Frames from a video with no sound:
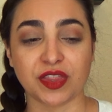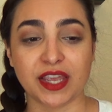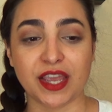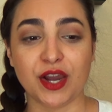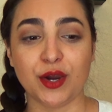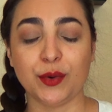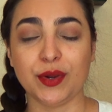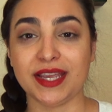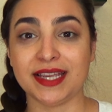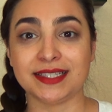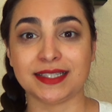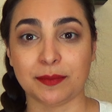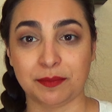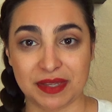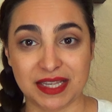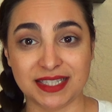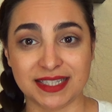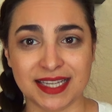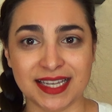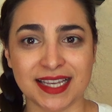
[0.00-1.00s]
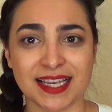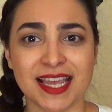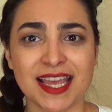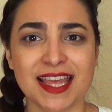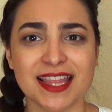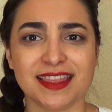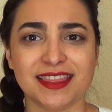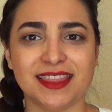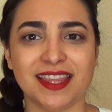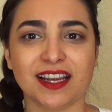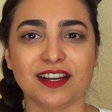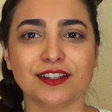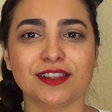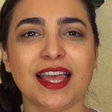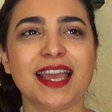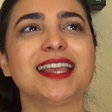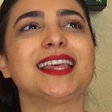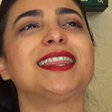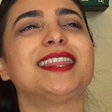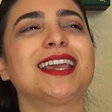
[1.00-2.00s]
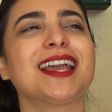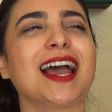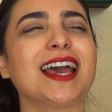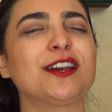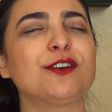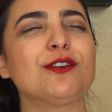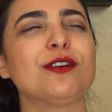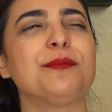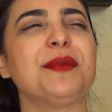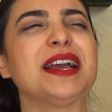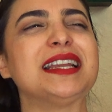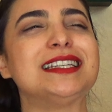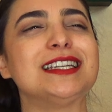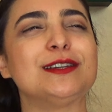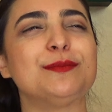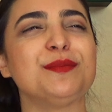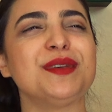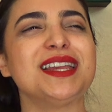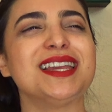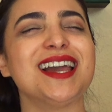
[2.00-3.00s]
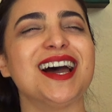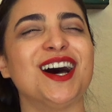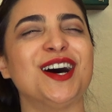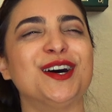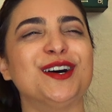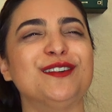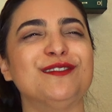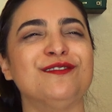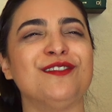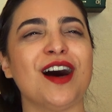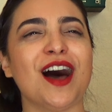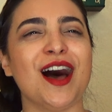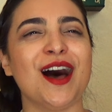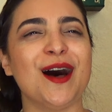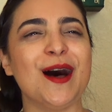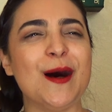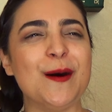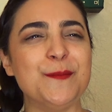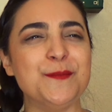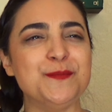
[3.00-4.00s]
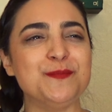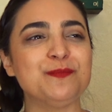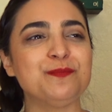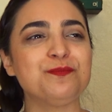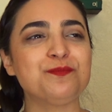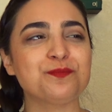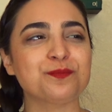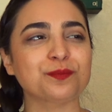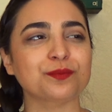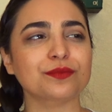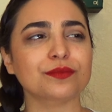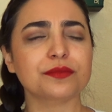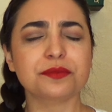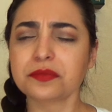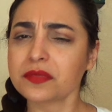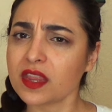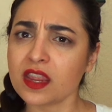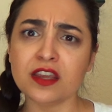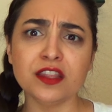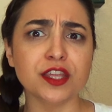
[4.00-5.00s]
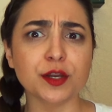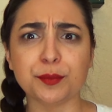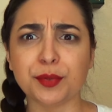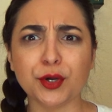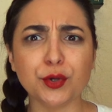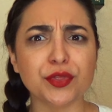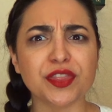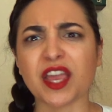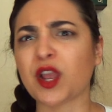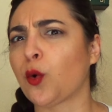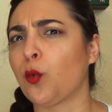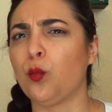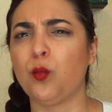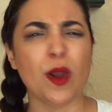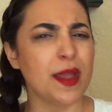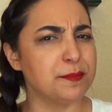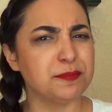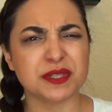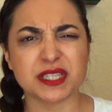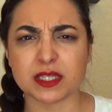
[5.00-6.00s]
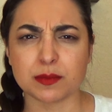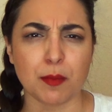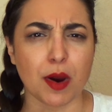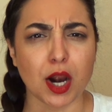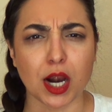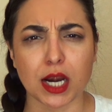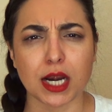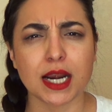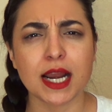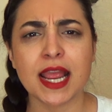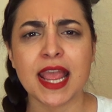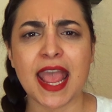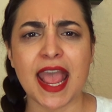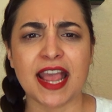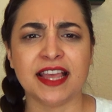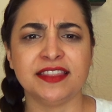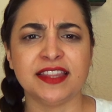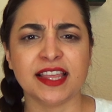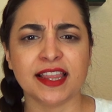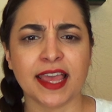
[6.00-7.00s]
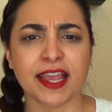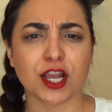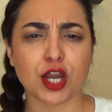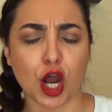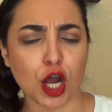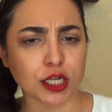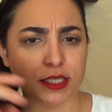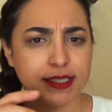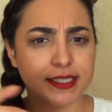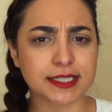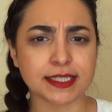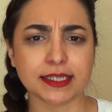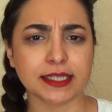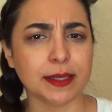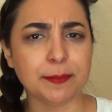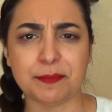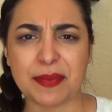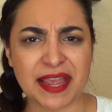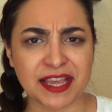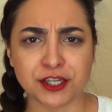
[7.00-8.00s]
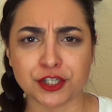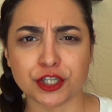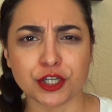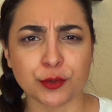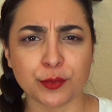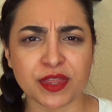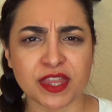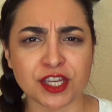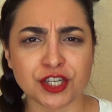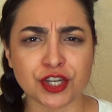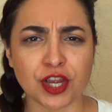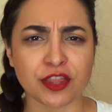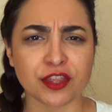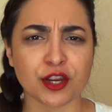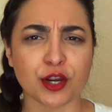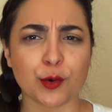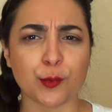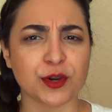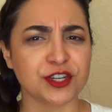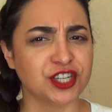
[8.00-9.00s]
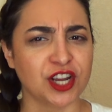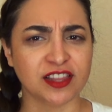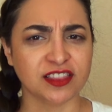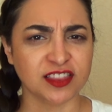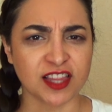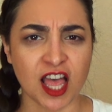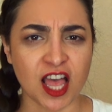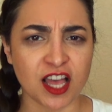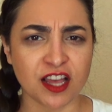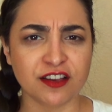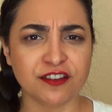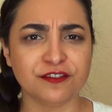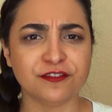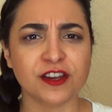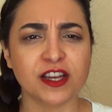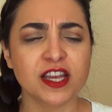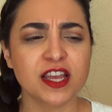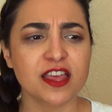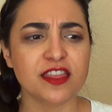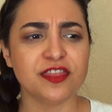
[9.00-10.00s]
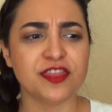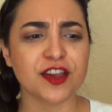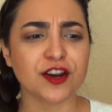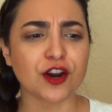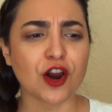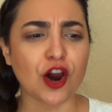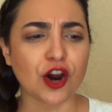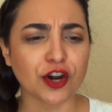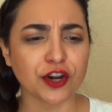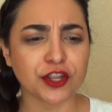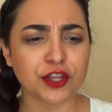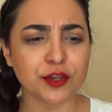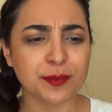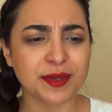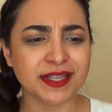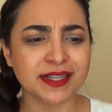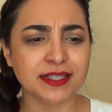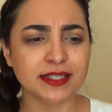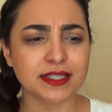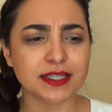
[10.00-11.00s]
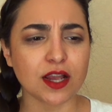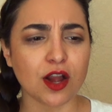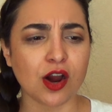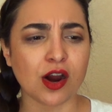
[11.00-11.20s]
Leo is amazing. They kind of reminded me of, they're both like whip smart, and they like constantly banter with each other, which I love. Their arguments